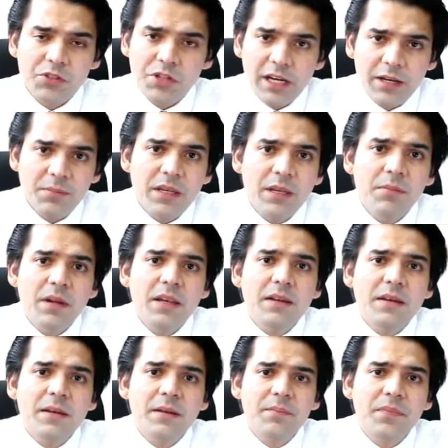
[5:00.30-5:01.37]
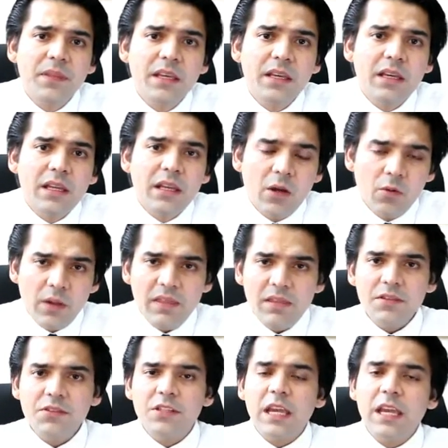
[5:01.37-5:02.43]
which had been amended. Now when
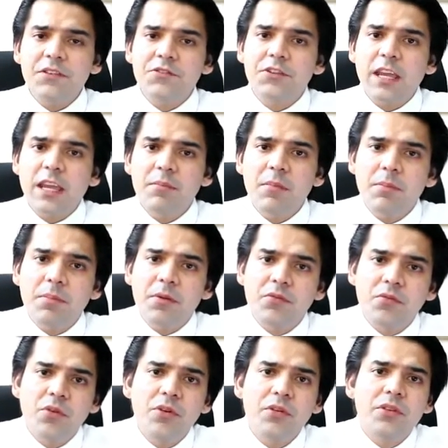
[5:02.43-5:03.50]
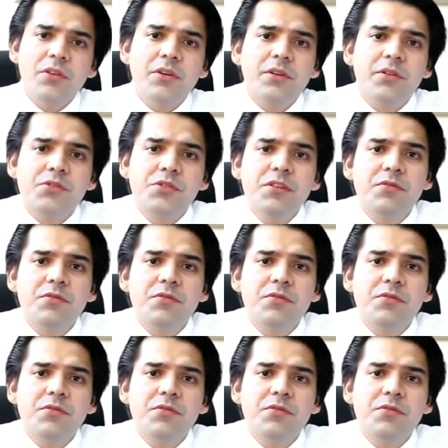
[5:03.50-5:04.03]
this case came up before the